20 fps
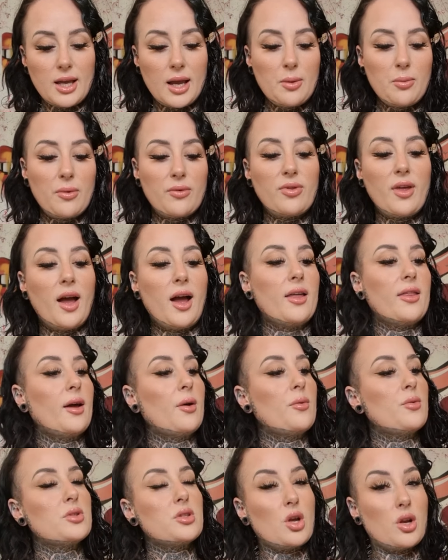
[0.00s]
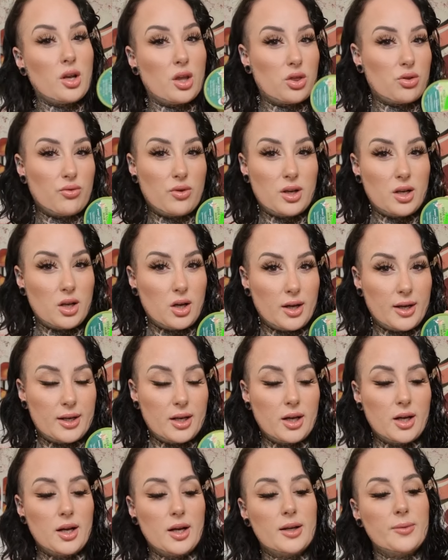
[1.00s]
Same with that. That was only
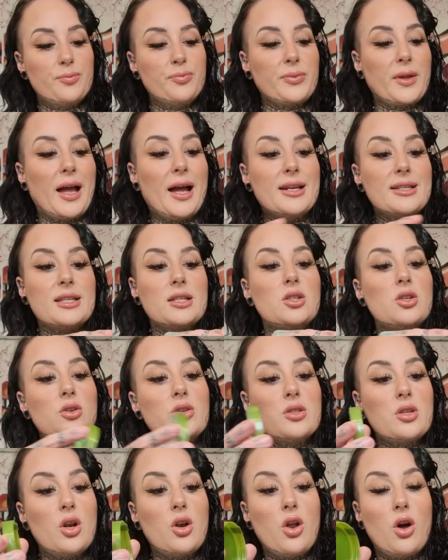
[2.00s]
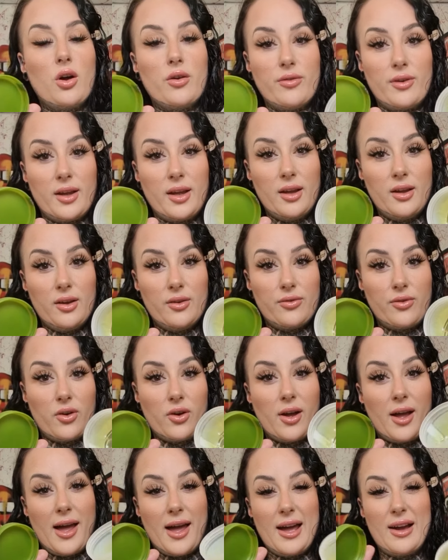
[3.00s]
£3.99. I did use a lot of it
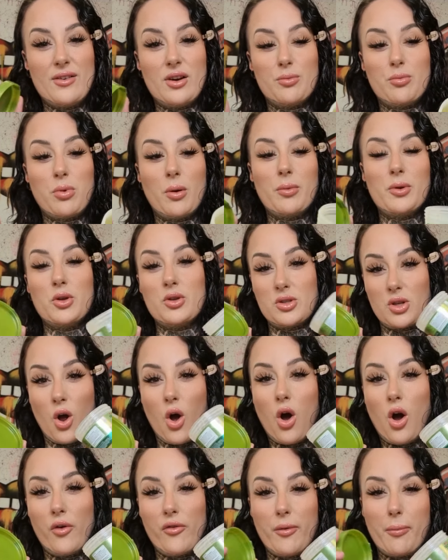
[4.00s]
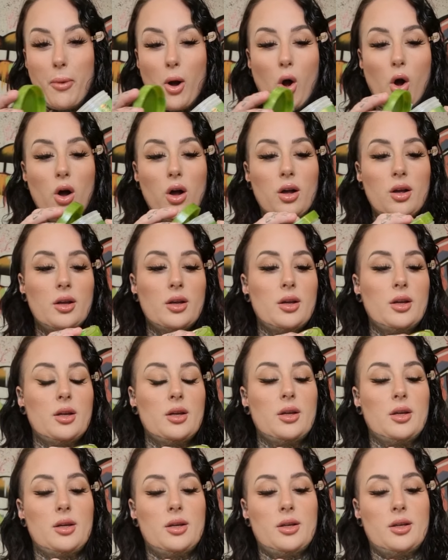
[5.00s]
for a hair. I probably used half a pot.
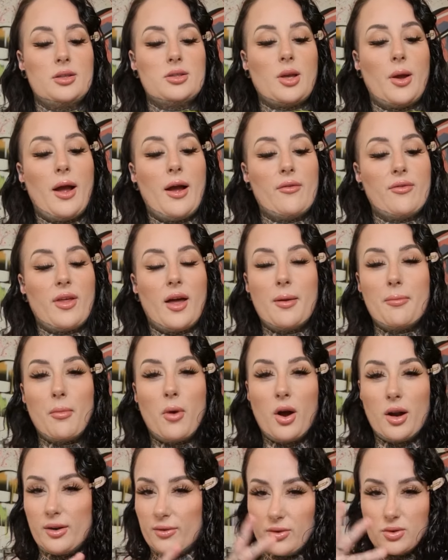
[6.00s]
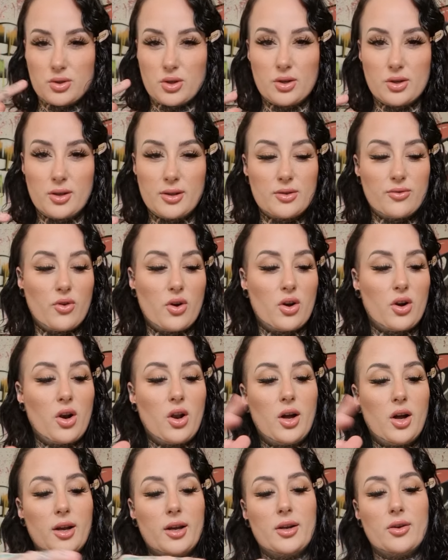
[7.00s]
So have that in mind if you're going to do this for a
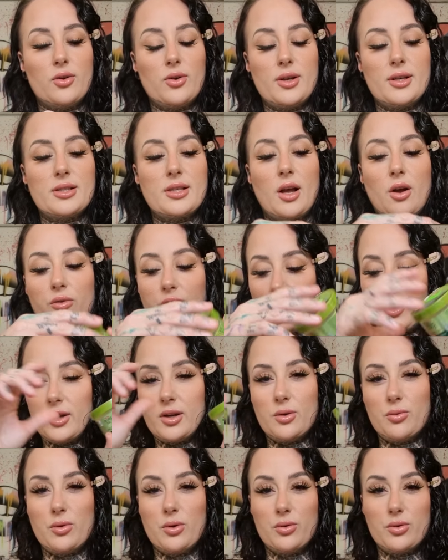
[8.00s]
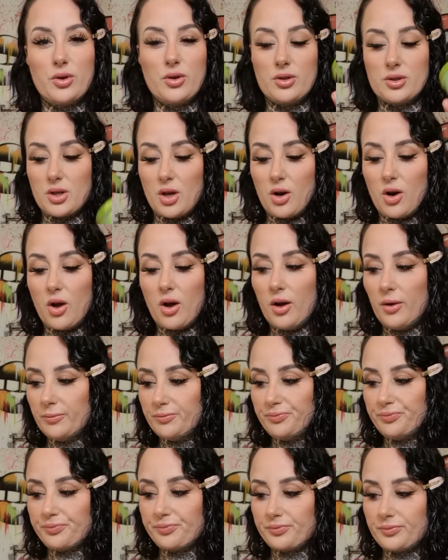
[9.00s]
client or yourself. Like you will use a
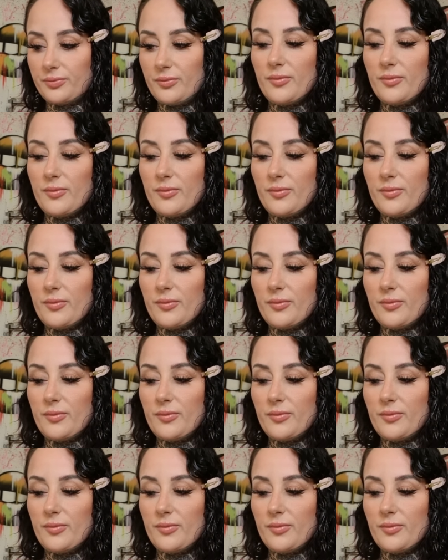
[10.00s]
lot.